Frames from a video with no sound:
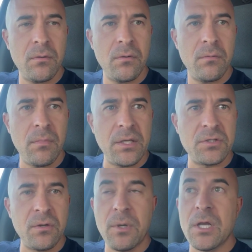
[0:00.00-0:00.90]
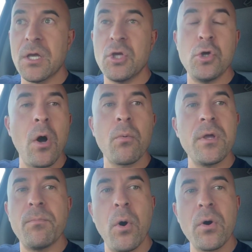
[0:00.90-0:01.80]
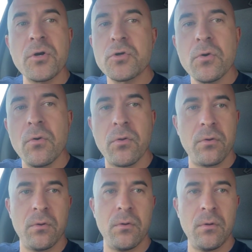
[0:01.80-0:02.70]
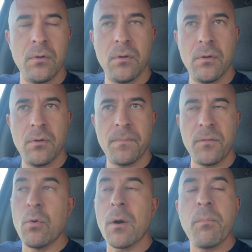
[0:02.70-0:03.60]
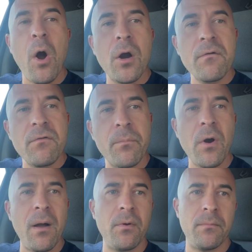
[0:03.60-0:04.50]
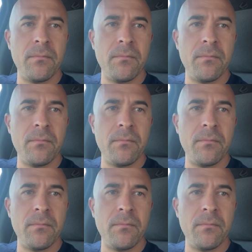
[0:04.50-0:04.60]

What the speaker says: Mainstream media, you don't report truth. You are part of the problem.